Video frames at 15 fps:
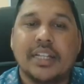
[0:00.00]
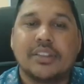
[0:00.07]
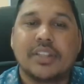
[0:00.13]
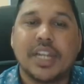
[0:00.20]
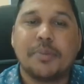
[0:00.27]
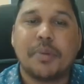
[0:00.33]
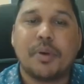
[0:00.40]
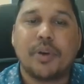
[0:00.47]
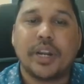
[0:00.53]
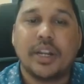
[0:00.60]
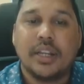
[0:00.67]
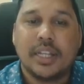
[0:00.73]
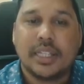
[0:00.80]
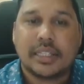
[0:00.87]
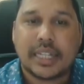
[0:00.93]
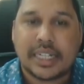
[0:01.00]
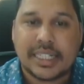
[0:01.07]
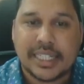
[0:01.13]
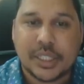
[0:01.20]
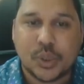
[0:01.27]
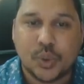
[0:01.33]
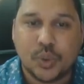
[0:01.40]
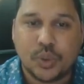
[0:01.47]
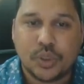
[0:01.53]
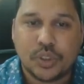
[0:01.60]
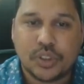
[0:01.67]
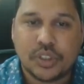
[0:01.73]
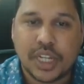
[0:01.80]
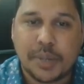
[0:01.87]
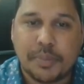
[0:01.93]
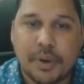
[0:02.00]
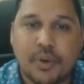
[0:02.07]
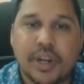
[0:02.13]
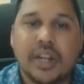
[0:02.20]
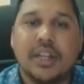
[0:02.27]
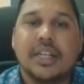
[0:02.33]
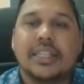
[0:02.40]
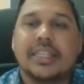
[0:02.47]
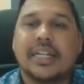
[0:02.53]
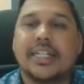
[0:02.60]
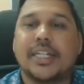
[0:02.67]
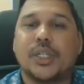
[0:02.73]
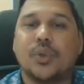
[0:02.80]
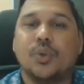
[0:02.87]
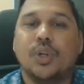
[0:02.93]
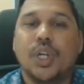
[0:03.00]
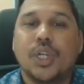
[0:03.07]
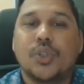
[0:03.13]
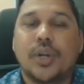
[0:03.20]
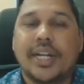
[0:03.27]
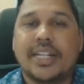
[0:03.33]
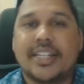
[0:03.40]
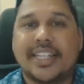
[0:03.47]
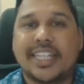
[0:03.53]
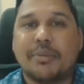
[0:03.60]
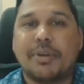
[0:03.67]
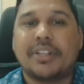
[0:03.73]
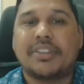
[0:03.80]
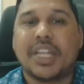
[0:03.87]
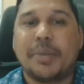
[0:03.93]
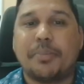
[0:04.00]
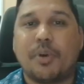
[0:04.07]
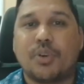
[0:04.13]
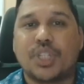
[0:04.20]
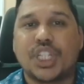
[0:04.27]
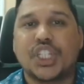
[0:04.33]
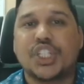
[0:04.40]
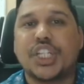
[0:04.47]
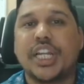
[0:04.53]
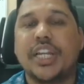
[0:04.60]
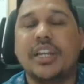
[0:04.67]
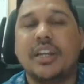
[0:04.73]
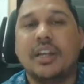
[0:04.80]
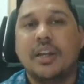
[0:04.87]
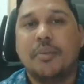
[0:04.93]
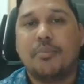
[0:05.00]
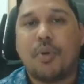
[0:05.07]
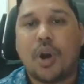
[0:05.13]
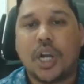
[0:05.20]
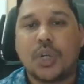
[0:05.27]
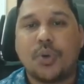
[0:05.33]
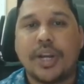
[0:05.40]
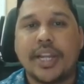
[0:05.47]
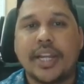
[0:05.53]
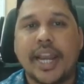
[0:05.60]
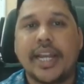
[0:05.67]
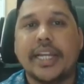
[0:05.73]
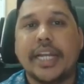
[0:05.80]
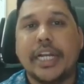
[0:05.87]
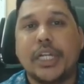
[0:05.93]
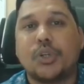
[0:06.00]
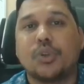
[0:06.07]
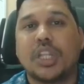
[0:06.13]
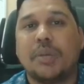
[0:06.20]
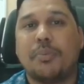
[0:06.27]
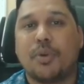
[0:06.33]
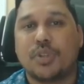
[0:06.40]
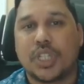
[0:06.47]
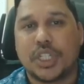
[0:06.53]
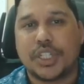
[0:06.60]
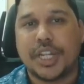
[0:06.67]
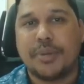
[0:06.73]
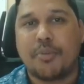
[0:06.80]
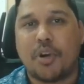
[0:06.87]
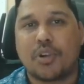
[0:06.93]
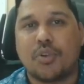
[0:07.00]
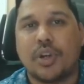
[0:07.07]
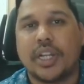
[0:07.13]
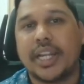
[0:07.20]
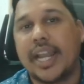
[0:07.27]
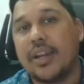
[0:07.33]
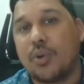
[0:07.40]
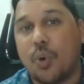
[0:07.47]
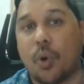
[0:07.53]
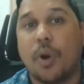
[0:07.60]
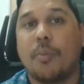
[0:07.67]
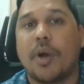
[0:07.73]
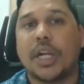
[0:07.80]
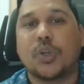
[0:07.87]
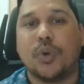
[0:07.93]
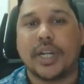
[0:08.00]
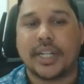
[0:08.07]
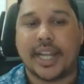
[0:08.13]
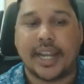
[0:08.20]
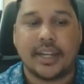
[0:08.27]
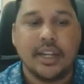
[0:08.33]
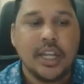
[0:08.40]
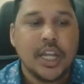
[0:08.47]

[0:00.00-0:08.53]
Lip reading: 3 power 32. 3 power 32. So it is nothing but 3 power 16 mod 29 into 3 power 16 mod 29 whole mod 29.